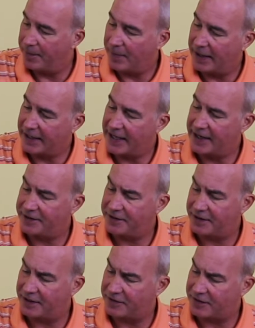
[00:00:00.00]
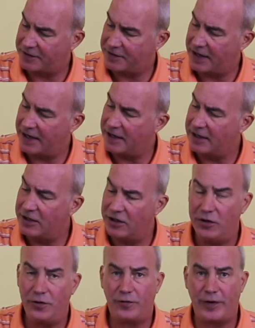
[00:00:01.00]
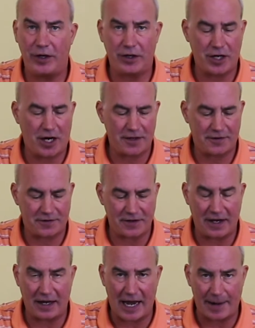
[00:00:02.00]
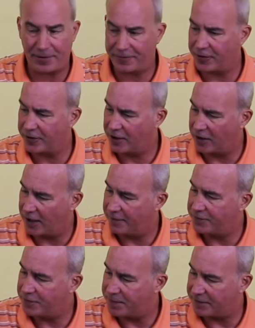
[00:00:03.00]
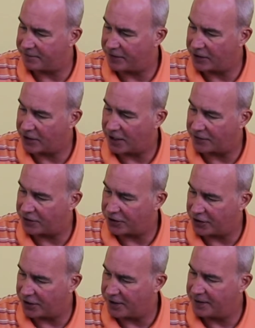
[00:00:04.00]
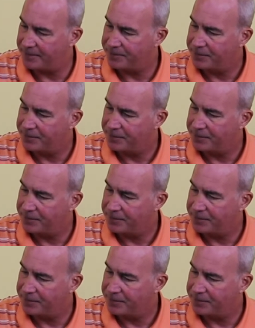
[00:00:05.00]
Again, as I said, you can use finger cots. I prefer gloves, but finger cots are good.